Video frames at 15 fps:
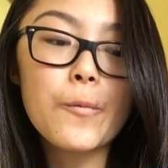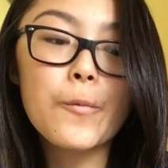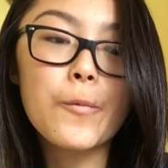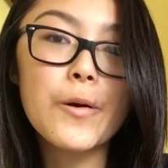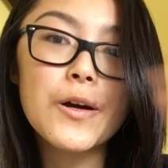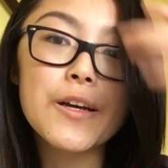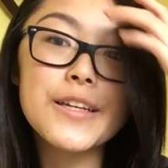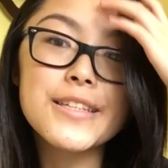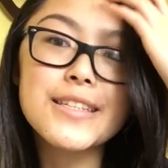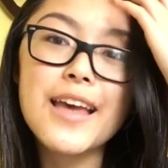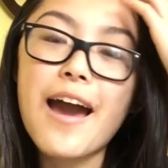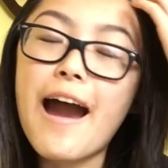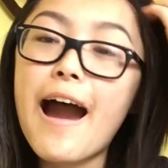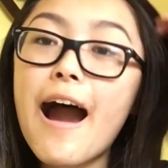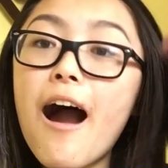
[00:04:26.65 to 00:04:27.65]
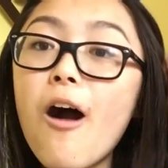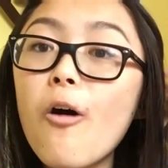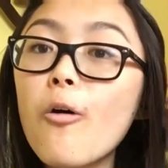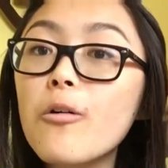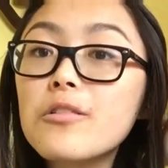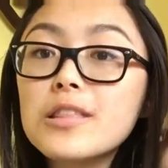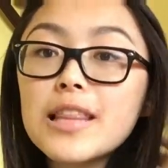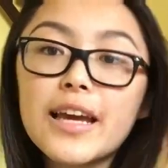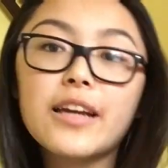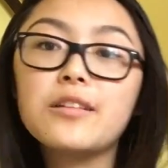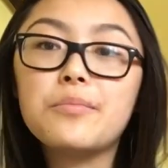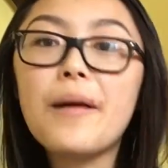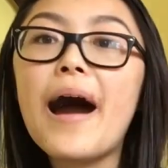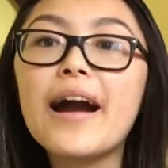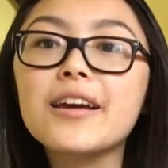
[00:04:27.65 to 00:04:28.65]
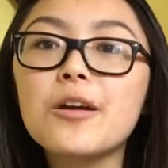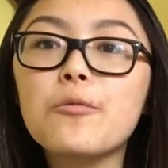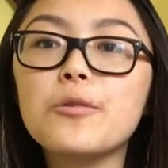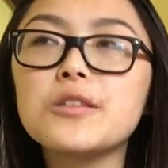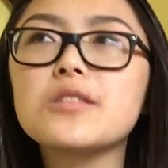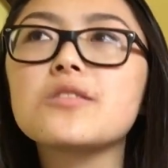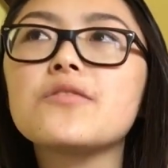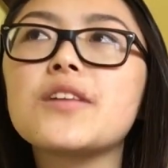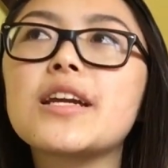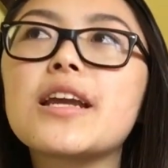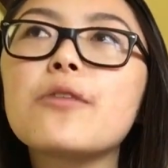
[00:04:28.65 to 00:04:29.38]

was how laid back it was to read.